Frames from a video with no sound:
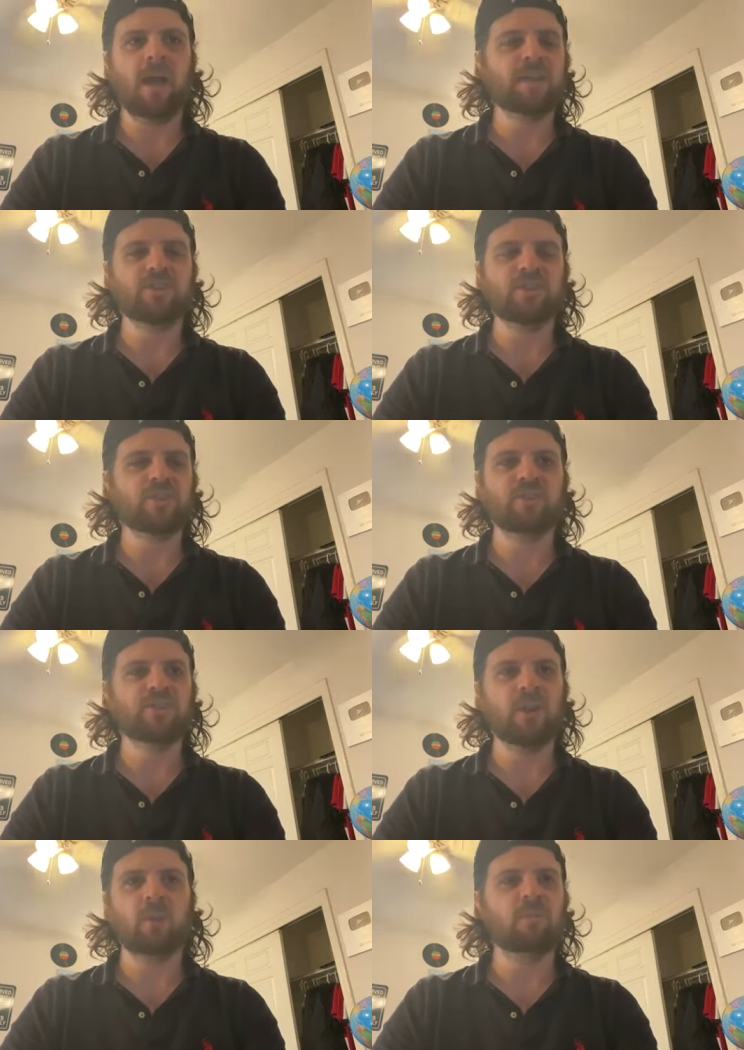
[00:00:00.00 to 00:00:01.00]
It's such a
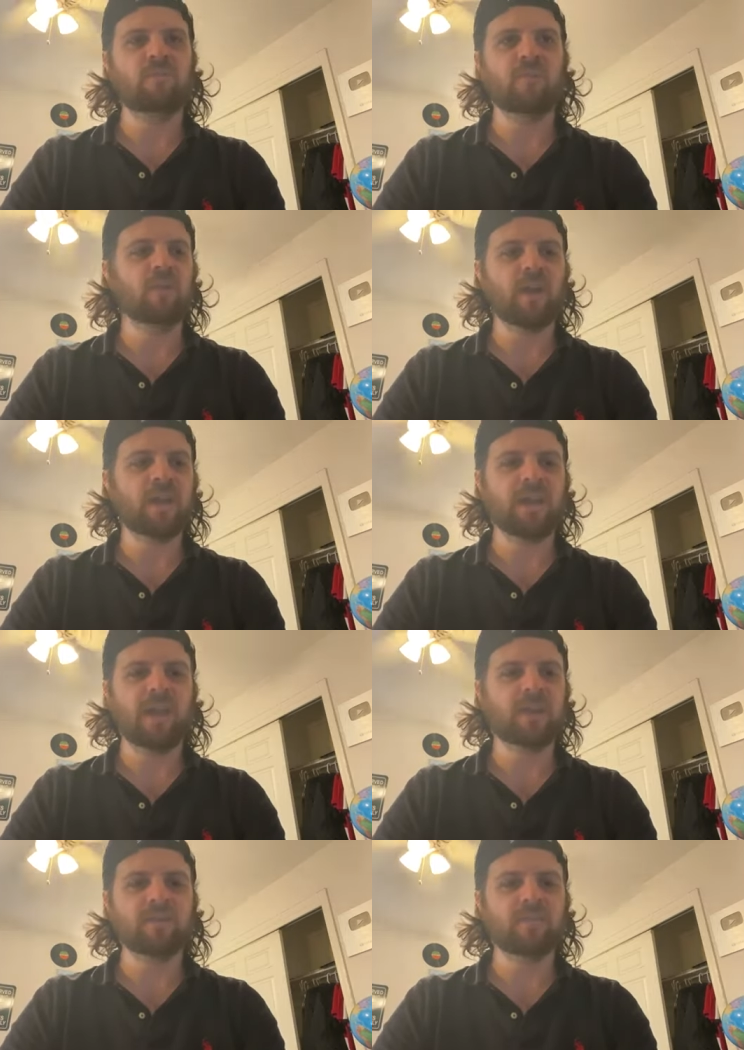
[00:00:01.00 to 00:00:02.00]
terrible feeling. I
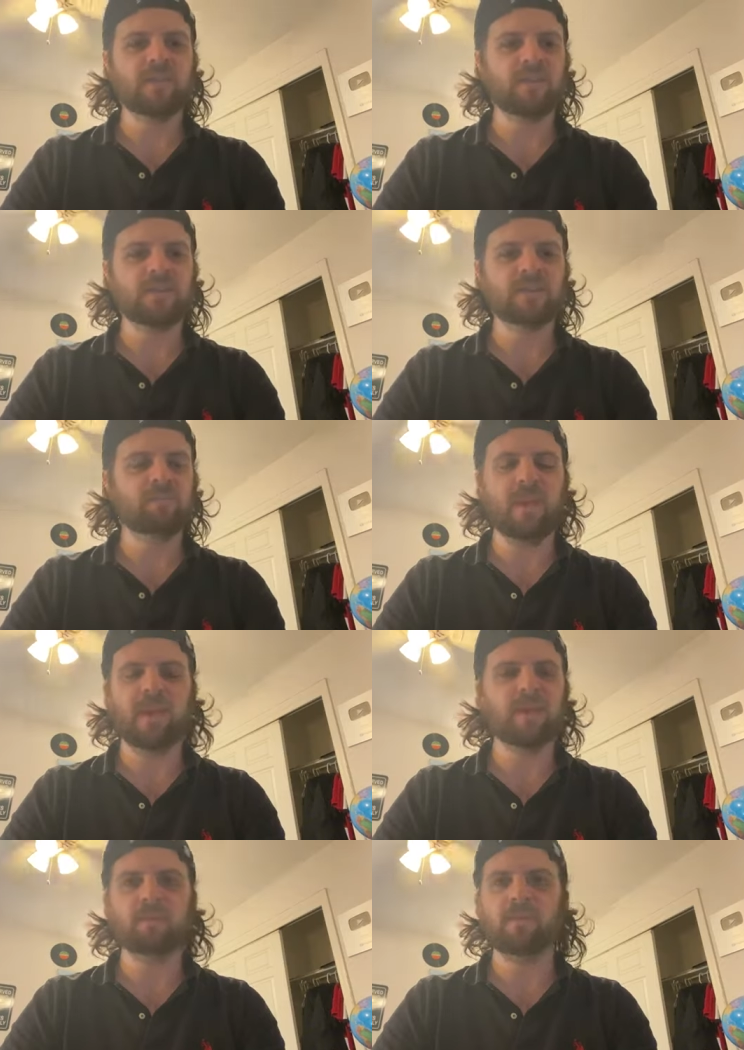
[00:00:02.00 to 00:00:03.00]
can't even
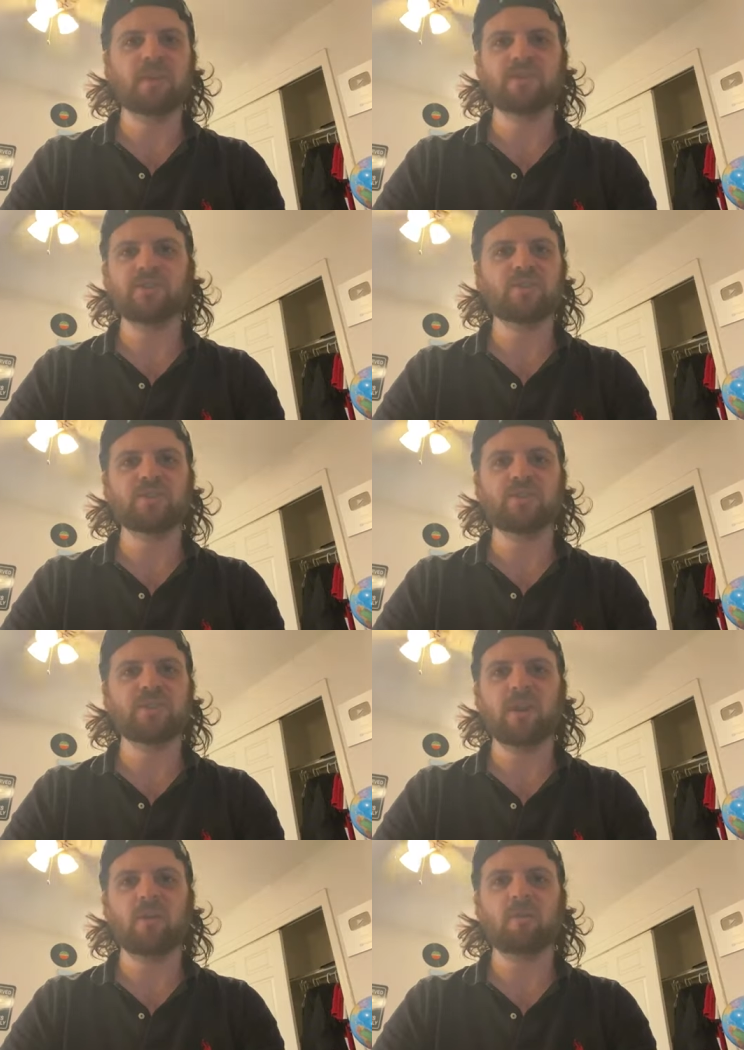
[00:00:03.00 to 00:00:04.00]
explain it, but it's just
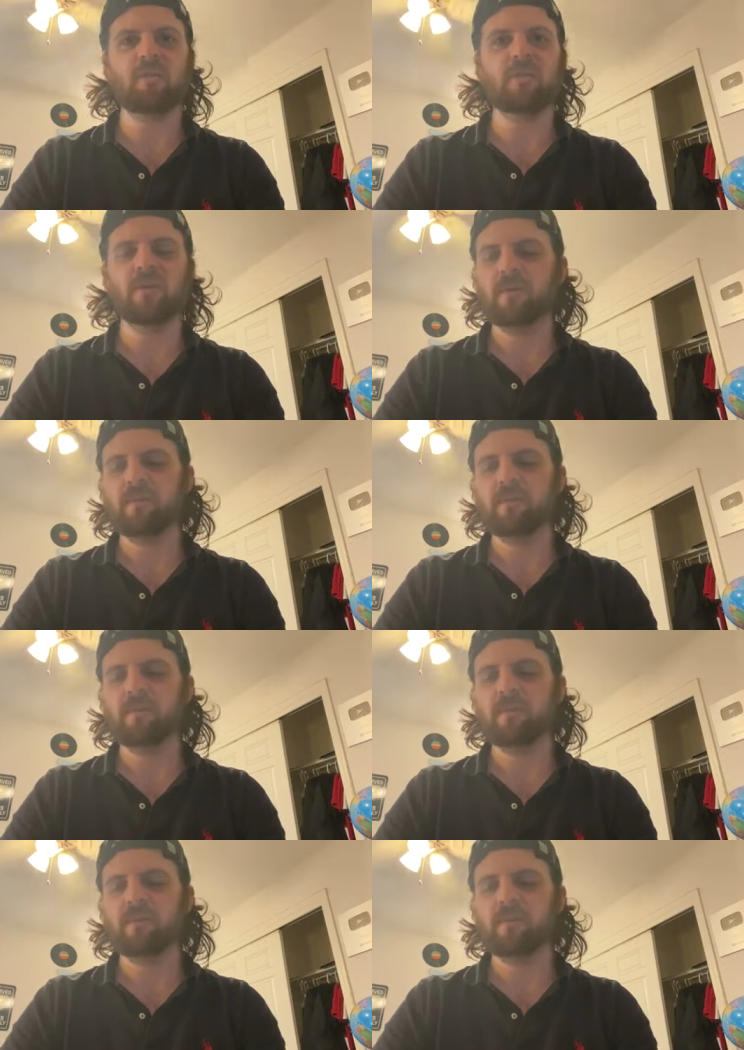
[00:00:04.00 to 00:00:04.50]
terrible.